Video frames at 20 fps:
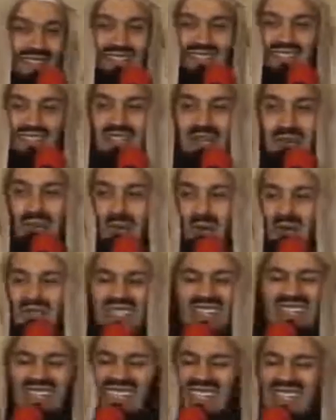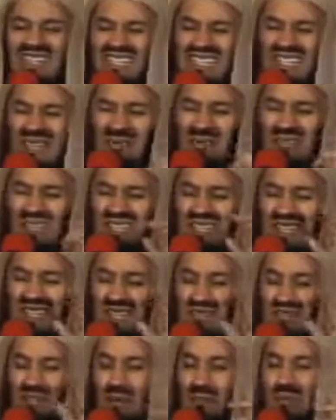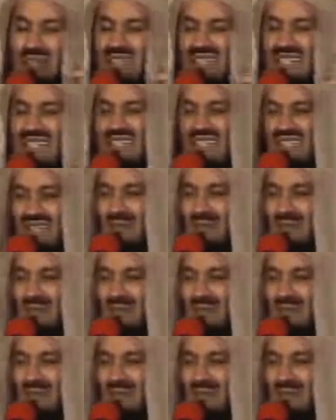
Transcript: It is reported, and this is something that is common sense.